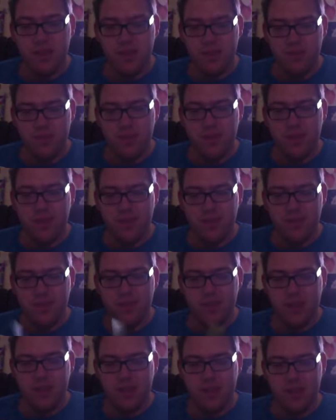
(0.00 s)
If I can
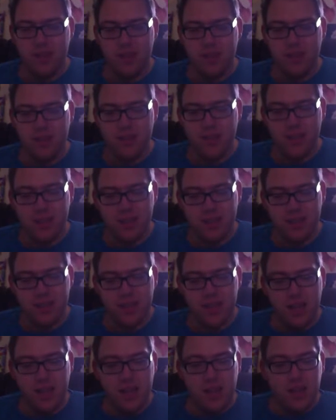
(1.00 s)
find it. Yes.
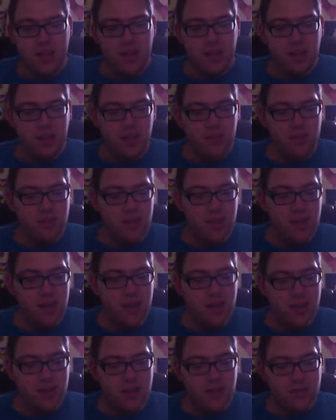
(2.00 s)

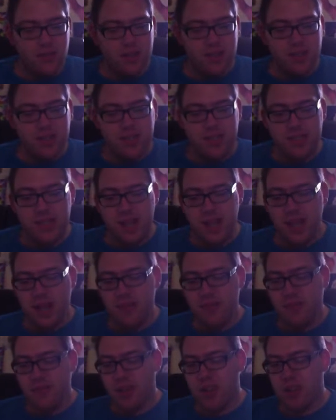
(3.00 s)
Colombia, Greece,
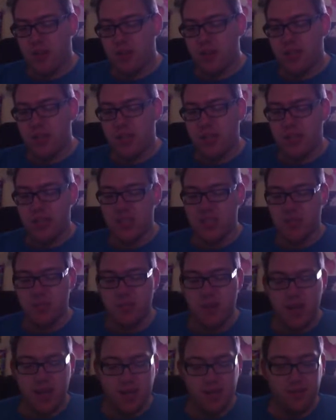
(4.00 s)
Ivory Coast and
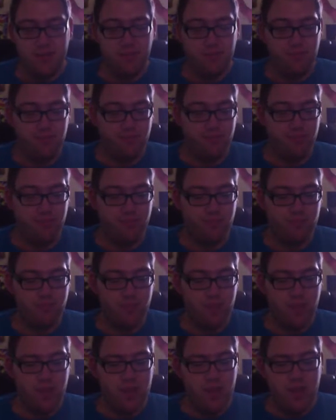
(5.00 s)
Japan.
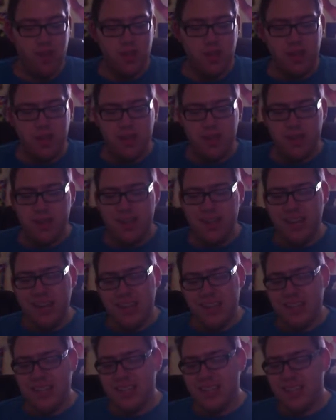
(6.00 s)

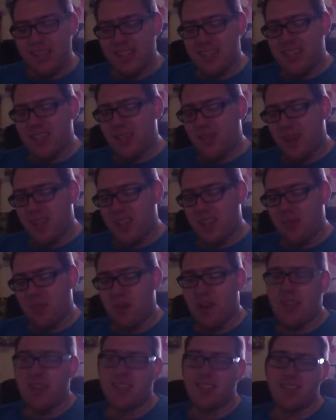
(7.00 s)
That is quite a
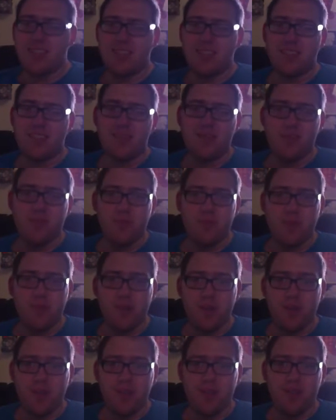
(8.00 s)
surprising group.
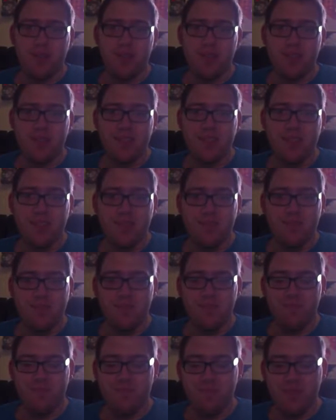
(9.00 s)
There's
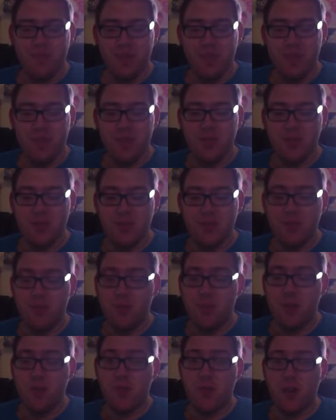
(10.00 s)
this could
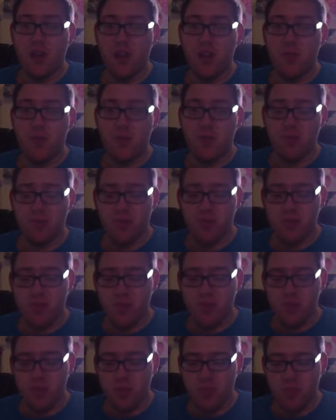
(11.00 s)
be quite open, one of the
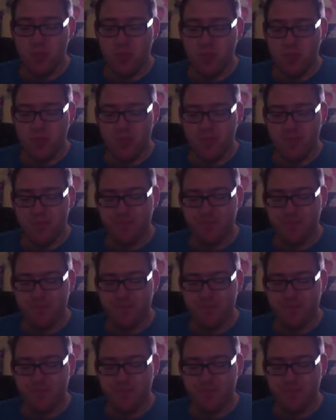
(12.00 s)
most open ones.